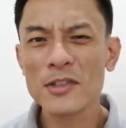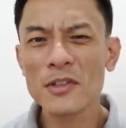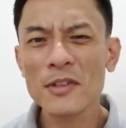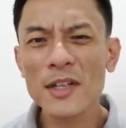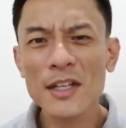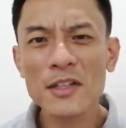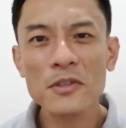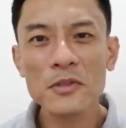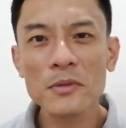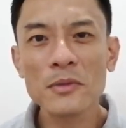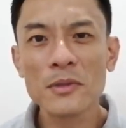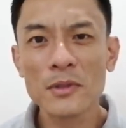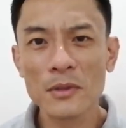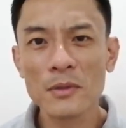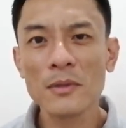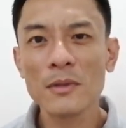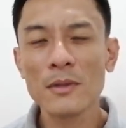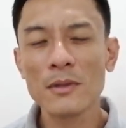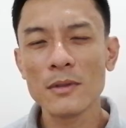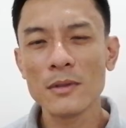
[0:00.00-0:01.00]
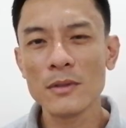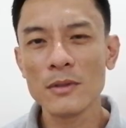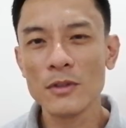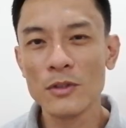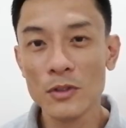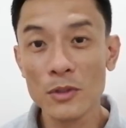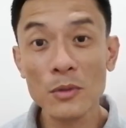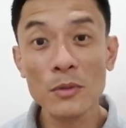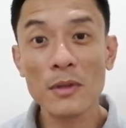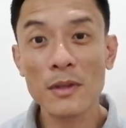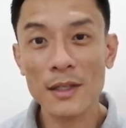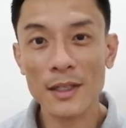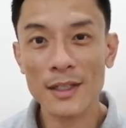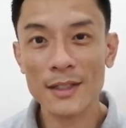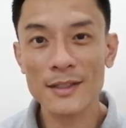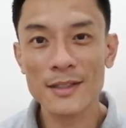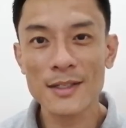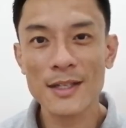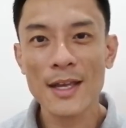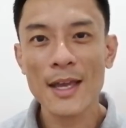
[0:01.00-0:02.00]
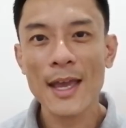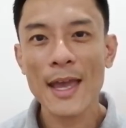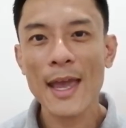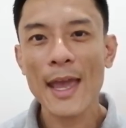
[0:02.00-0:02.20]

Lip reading: So they do things.